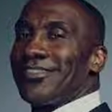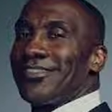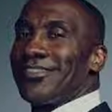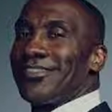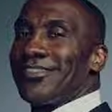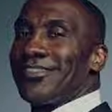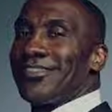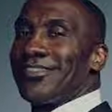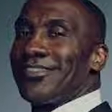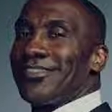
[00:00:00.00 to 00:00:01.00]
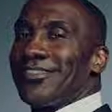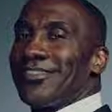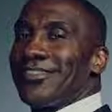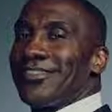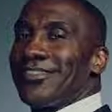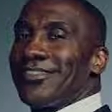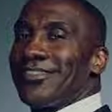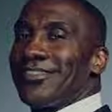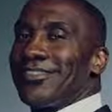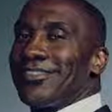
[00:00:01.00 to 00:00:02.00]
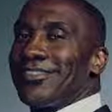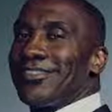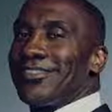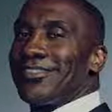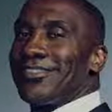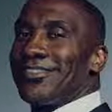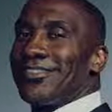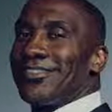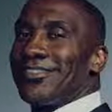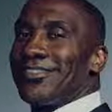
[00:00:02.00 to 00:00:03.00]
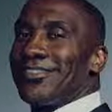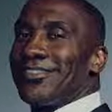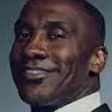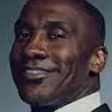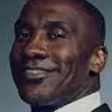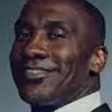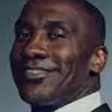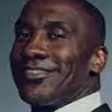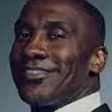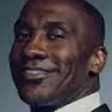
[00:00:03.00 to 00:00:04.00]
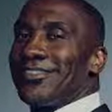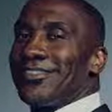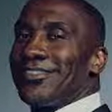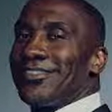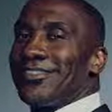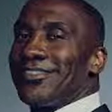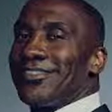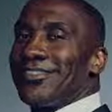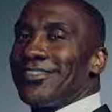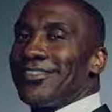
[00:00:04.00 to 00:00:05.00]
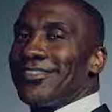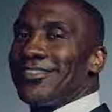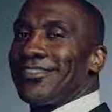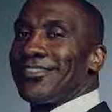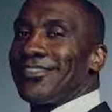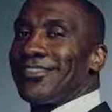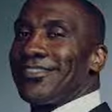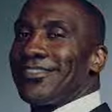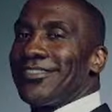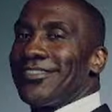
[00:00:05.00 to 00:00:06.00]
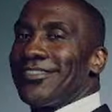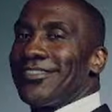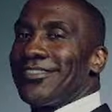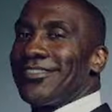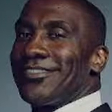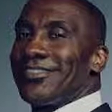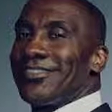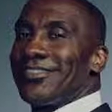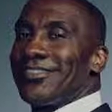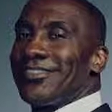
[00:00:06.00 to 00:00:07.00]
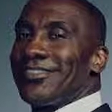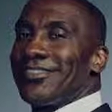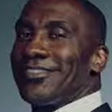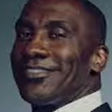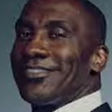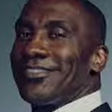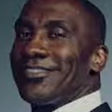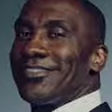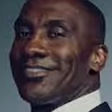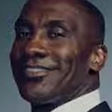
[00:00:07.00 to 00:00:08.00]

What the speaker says: (not speaking)